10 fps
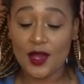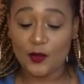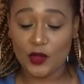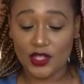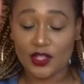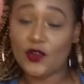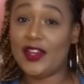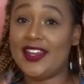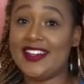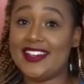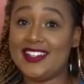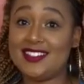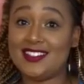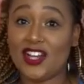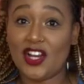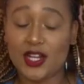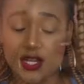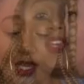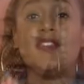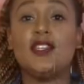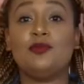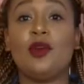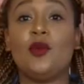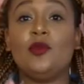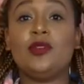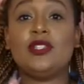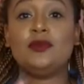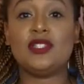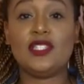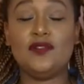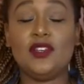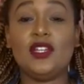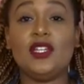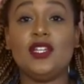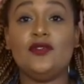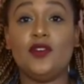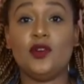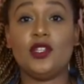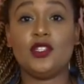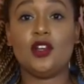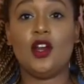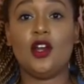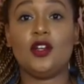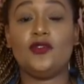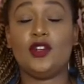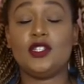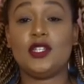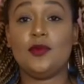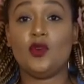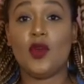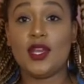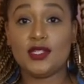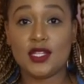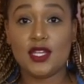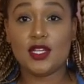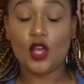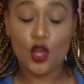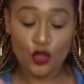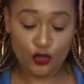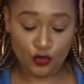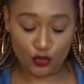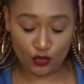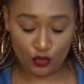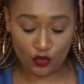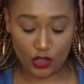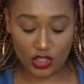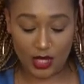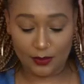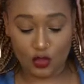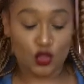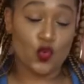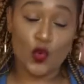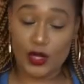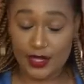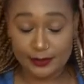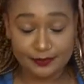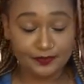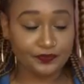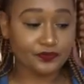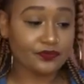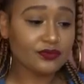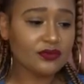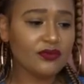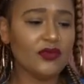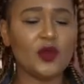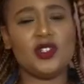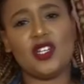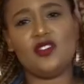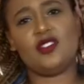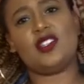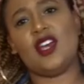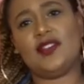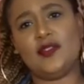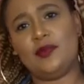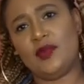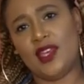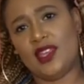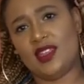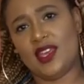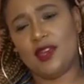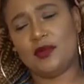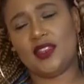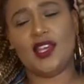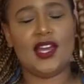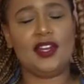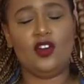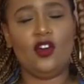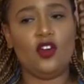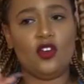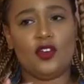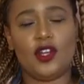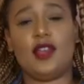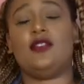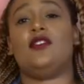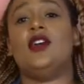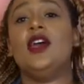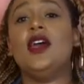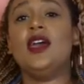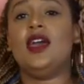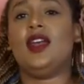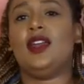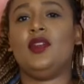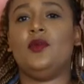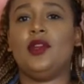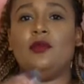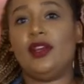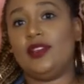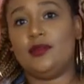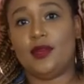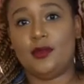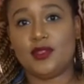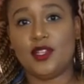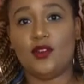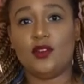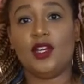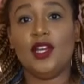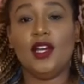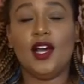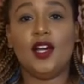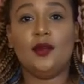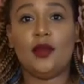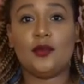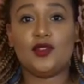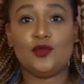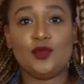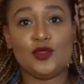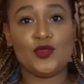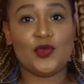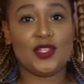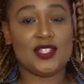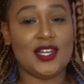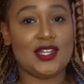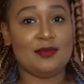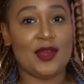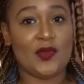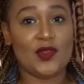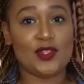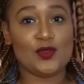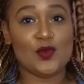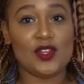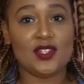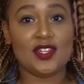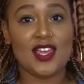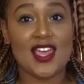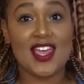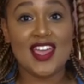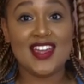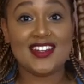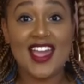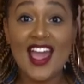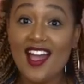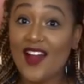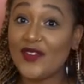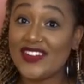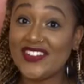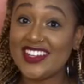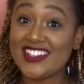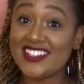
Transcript: we're going to go ahead and get started. This part will be specifically focused on 1 Samuel 18 through chapter 20, which I know it's kind of a big thing, but they kind of all go together, and I didn't want to break them up. So I'm super excited about this one, and yeah, we will get